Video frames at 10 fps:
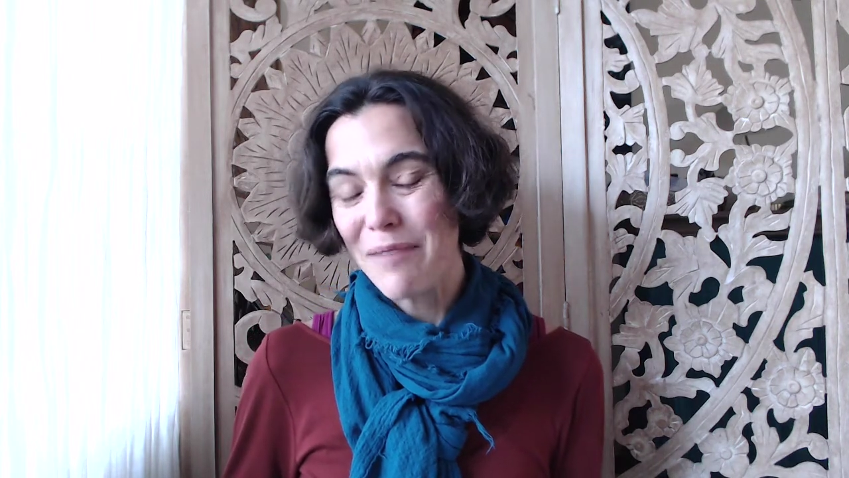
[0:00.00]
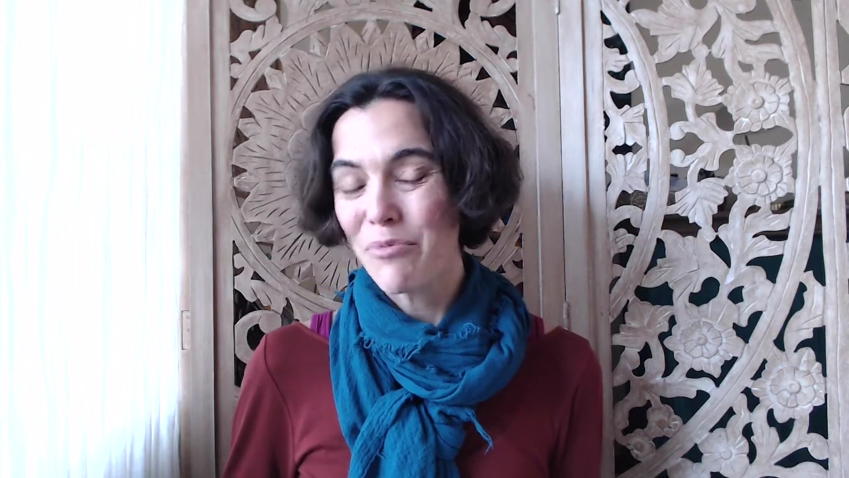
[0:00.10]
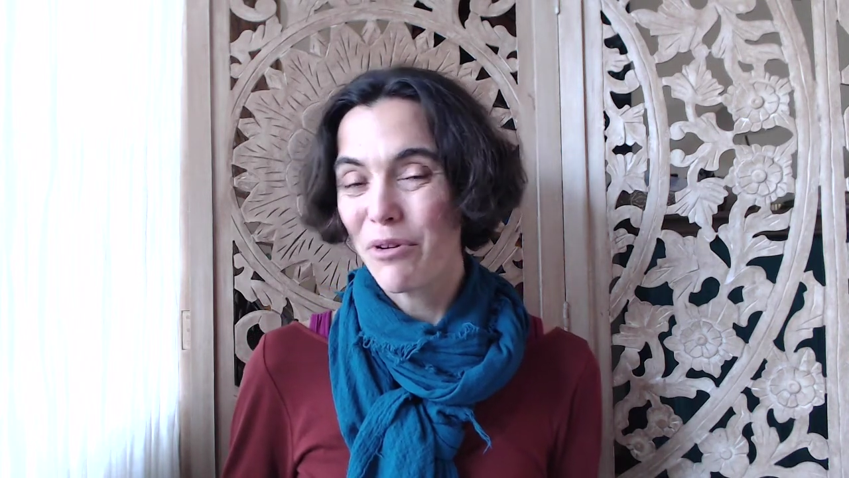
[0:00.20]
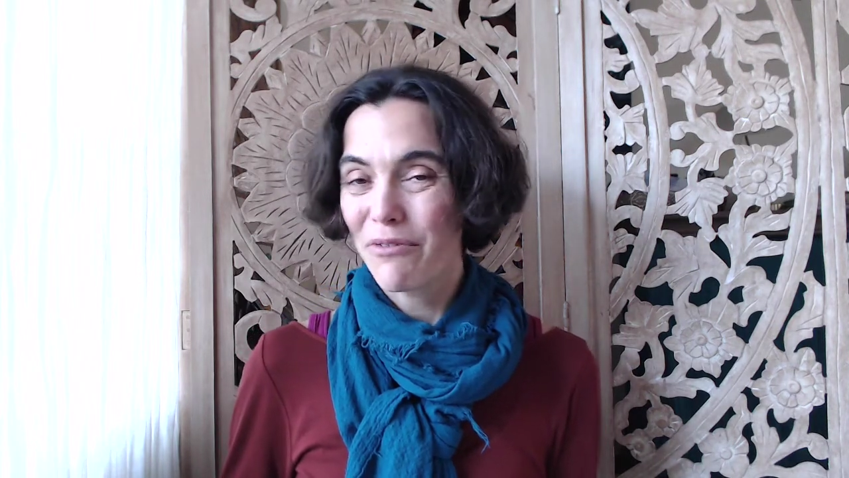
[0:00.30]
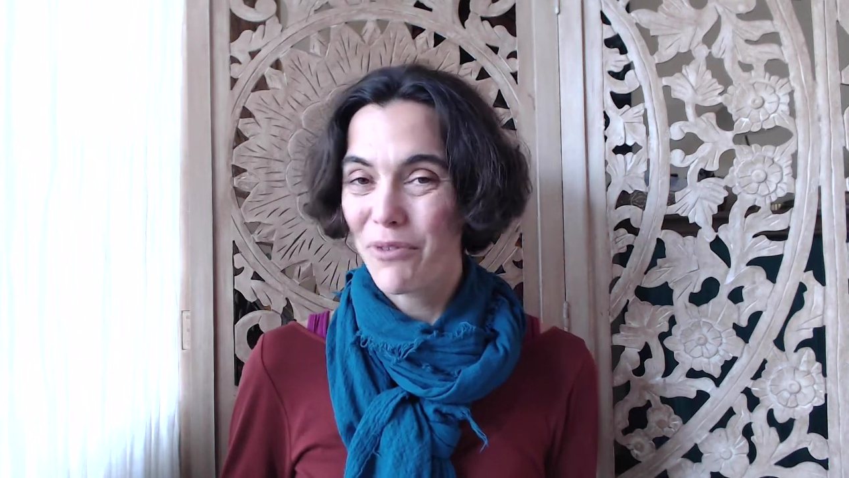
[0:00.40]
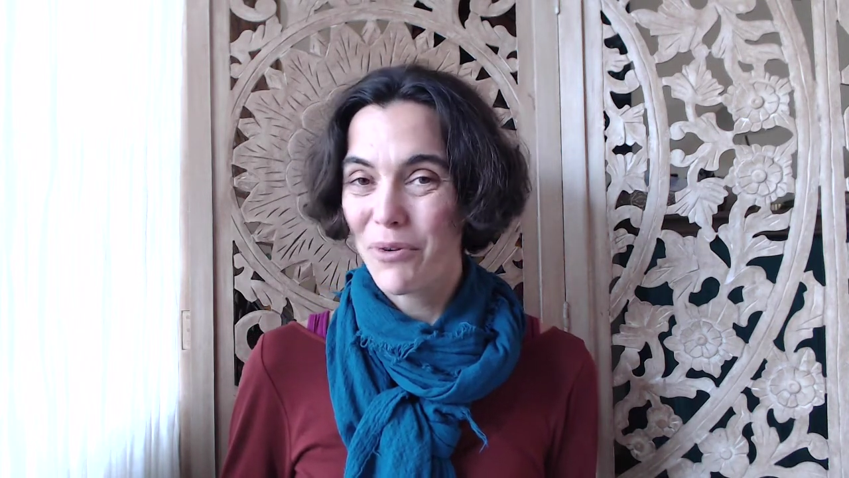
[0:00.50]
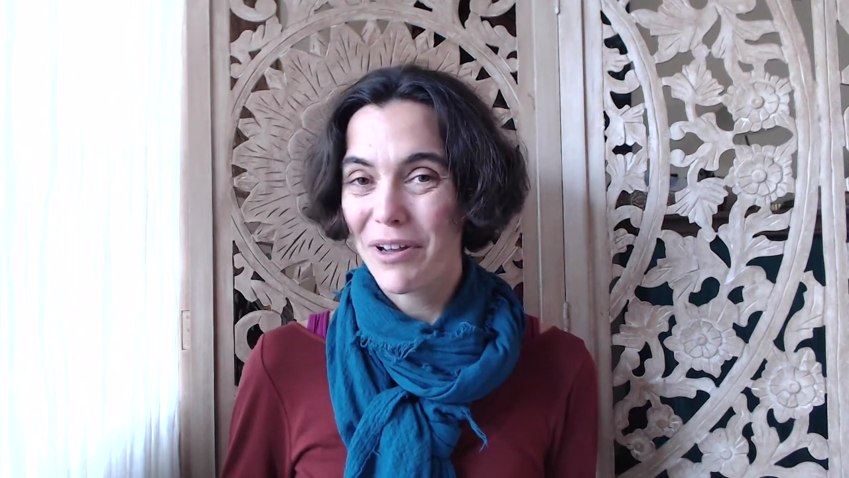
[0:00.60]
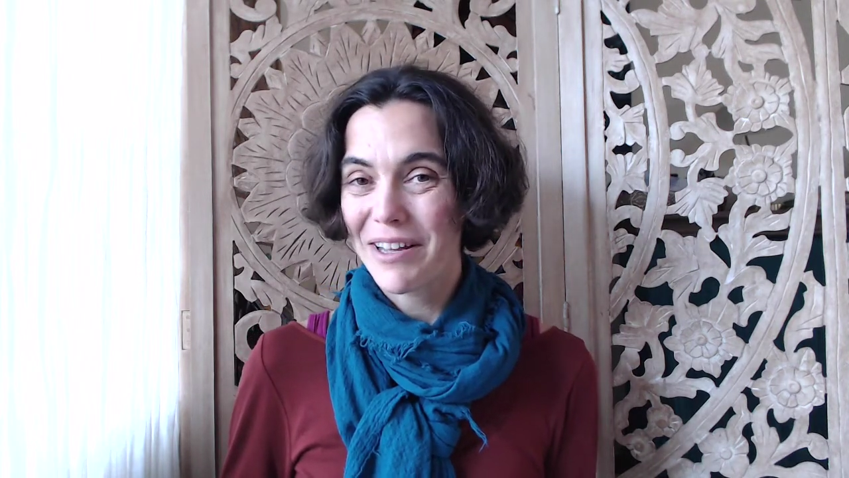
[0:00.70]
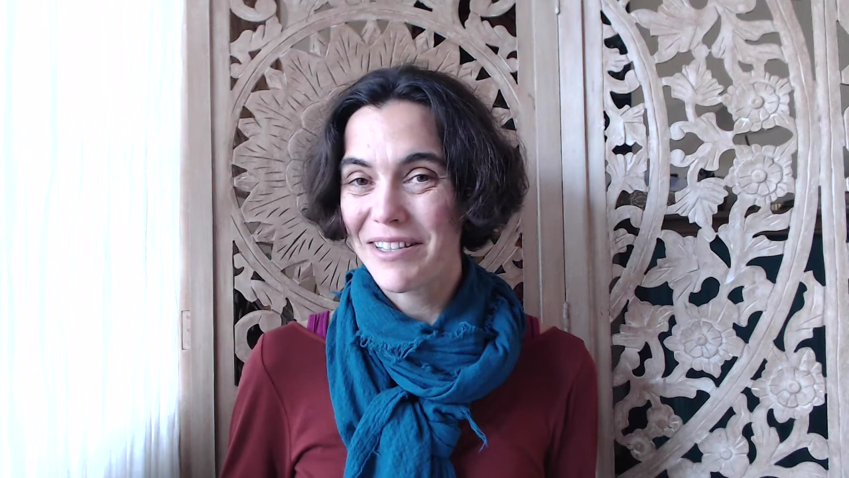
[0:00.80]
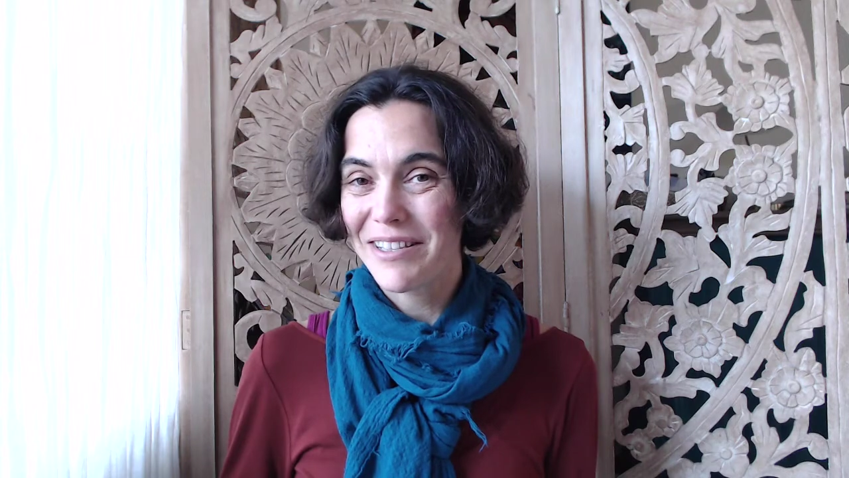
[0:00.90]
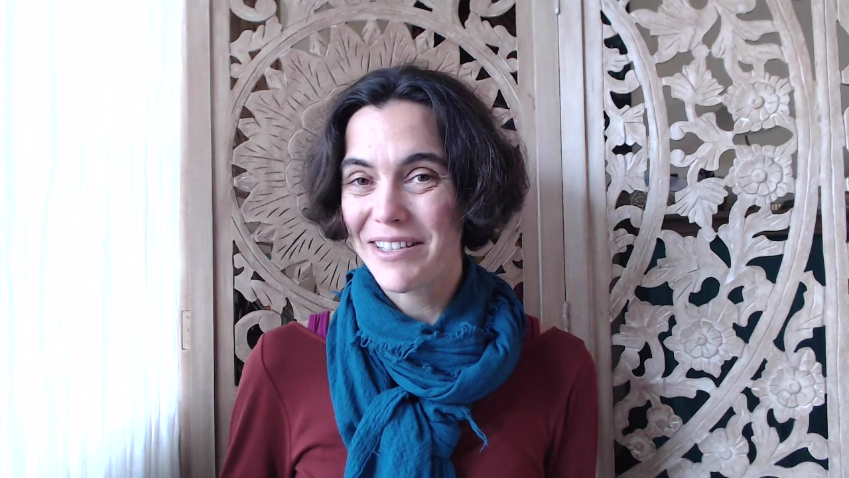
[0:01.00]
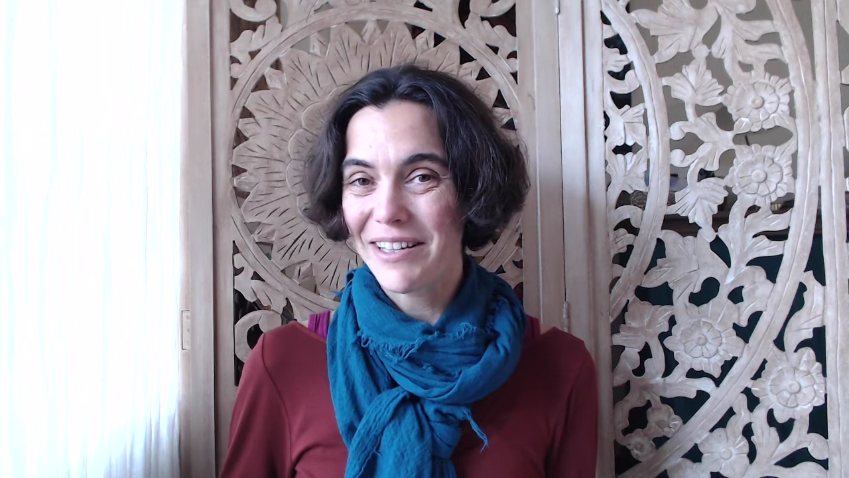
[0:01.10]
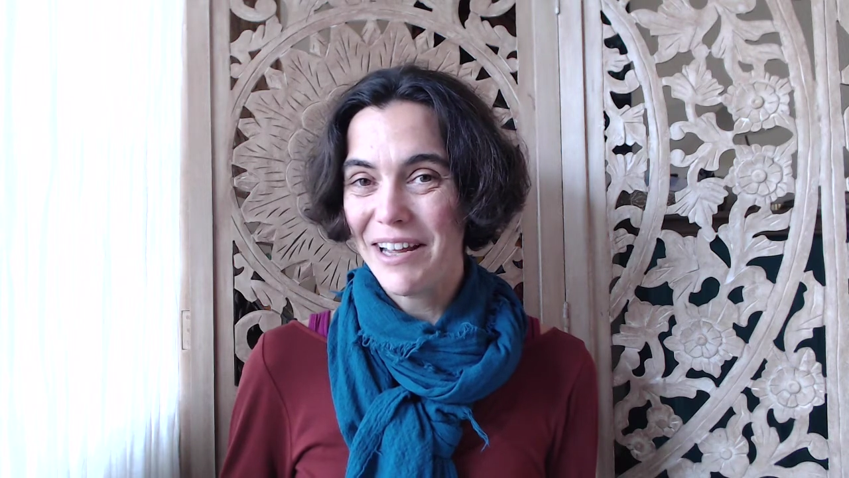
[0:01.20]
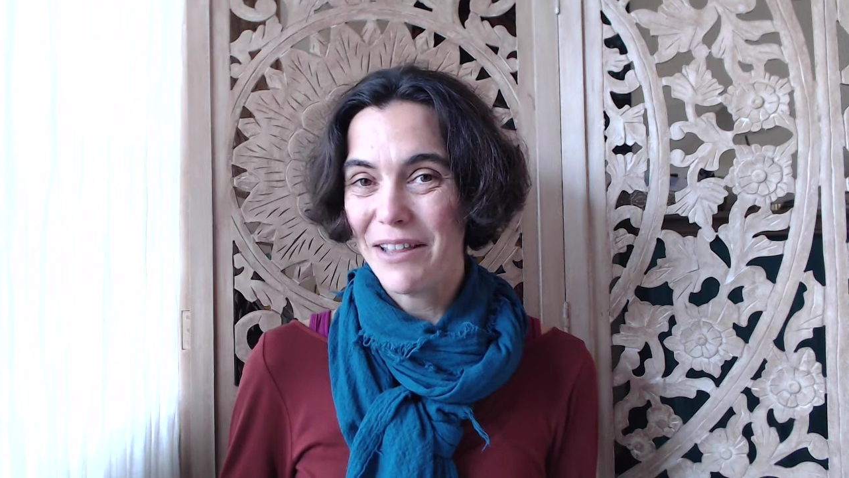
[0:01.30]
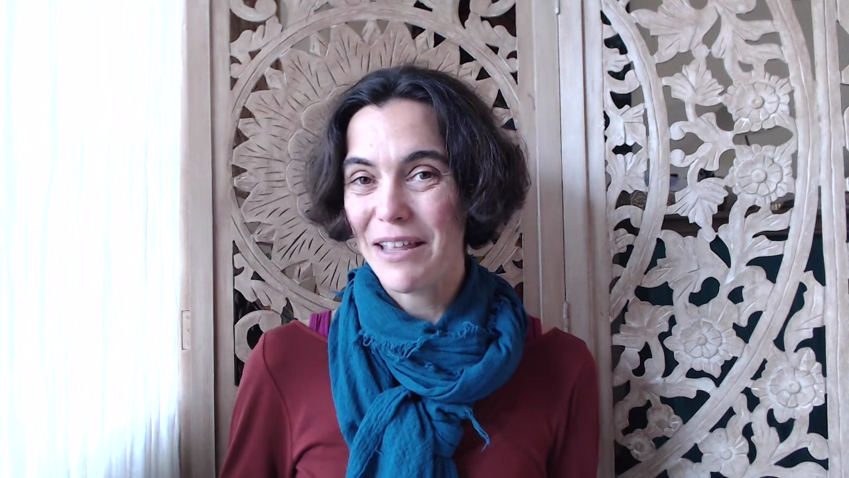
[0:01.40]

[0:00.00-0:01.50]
I'm more focused